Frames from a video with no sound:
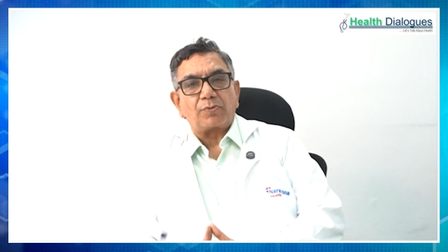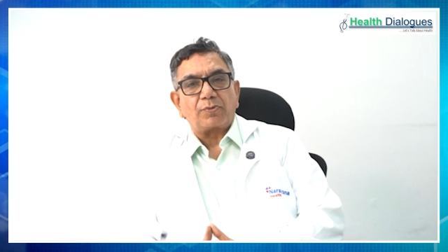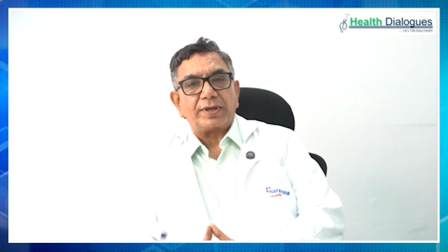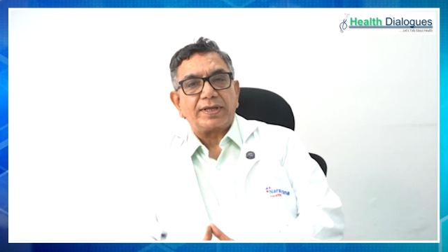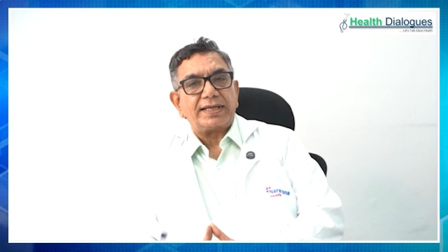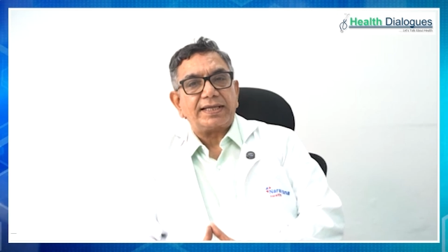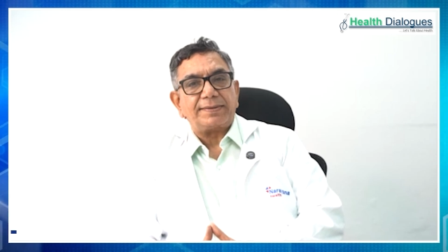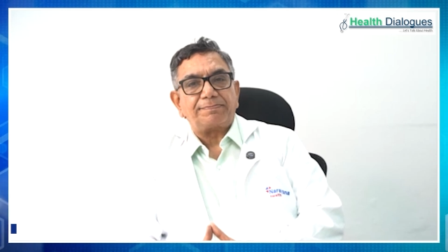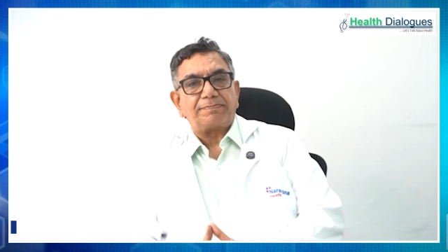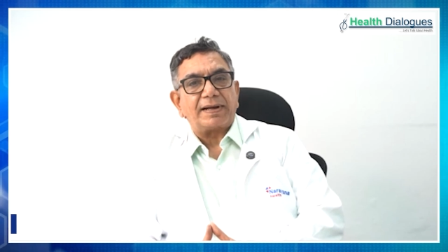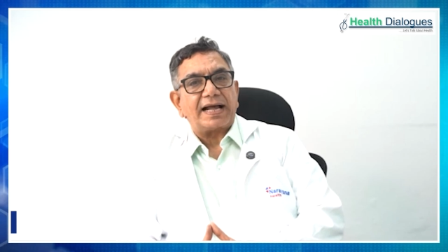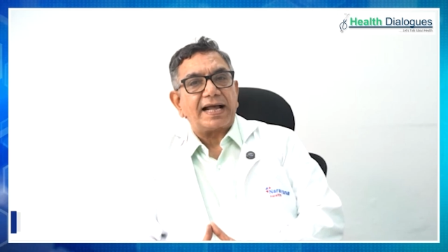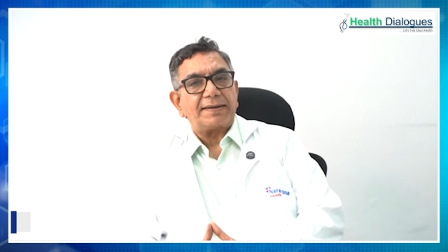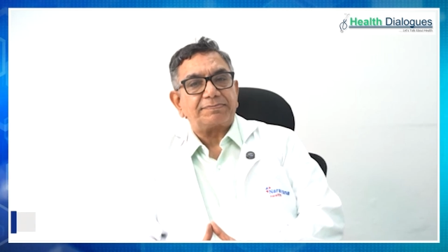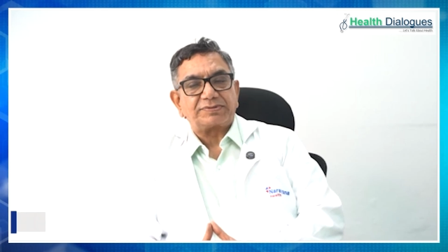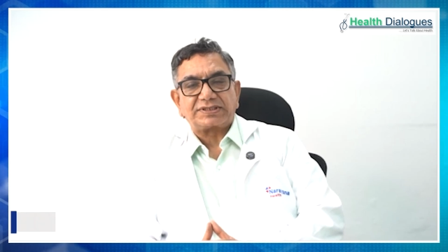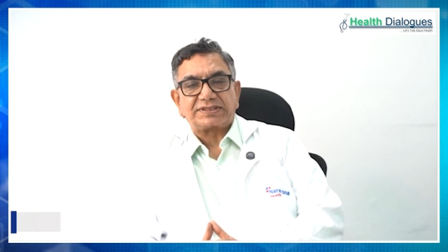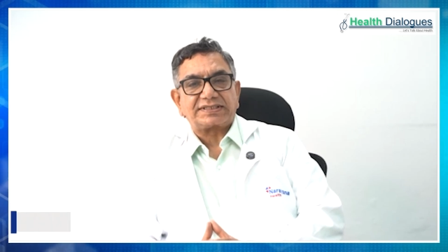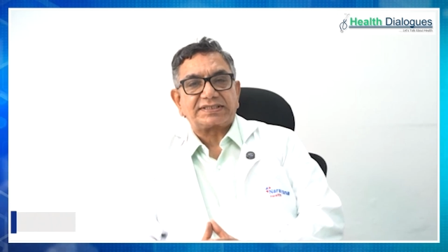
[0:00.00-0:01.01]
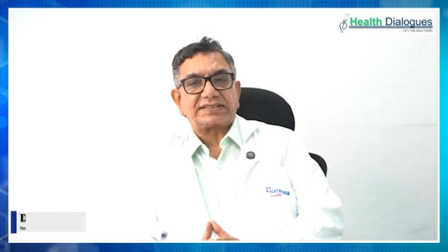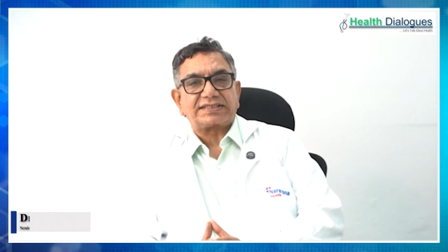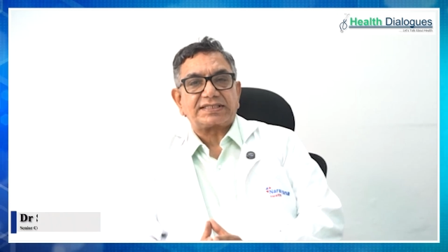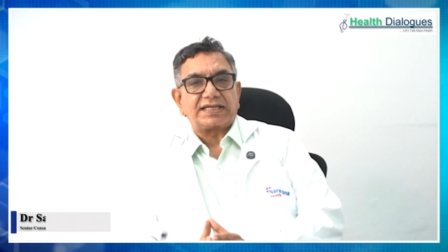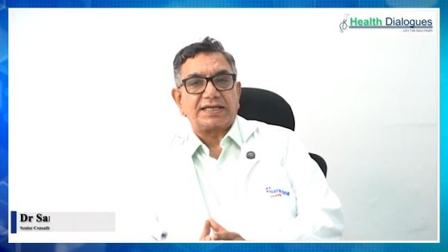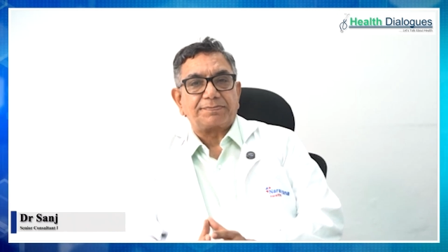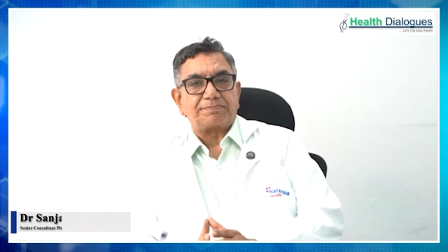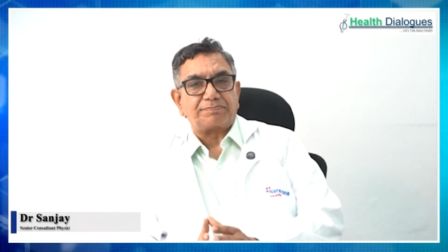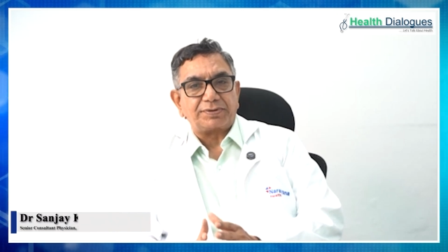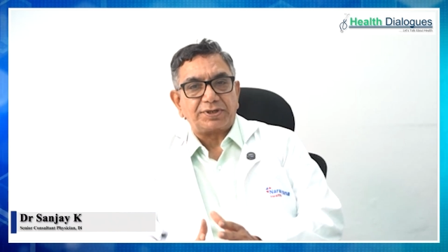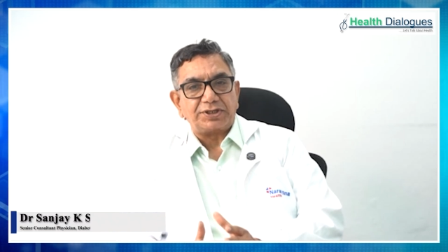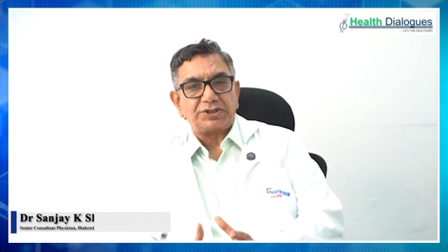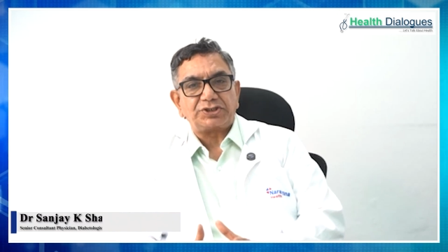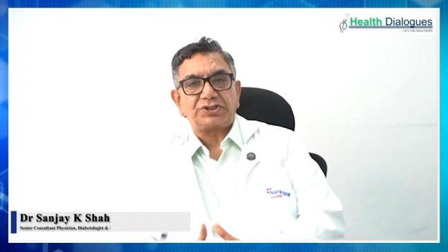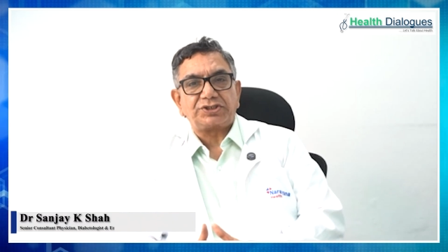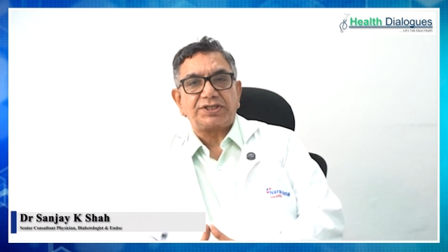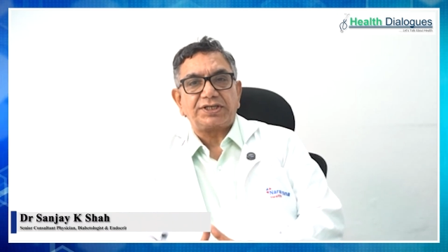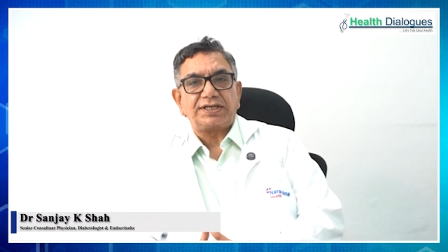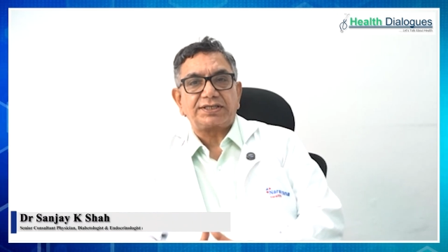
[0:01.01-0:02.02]
we perhaps
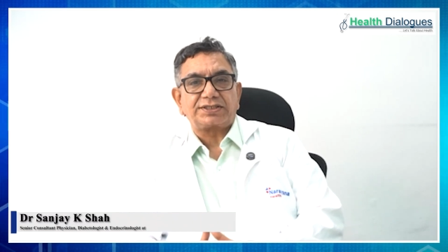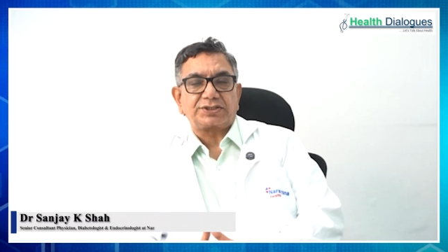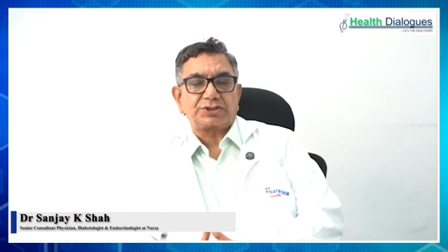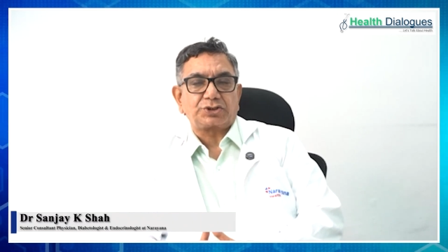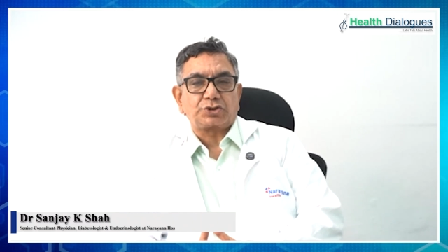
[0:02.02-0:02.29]
appreciate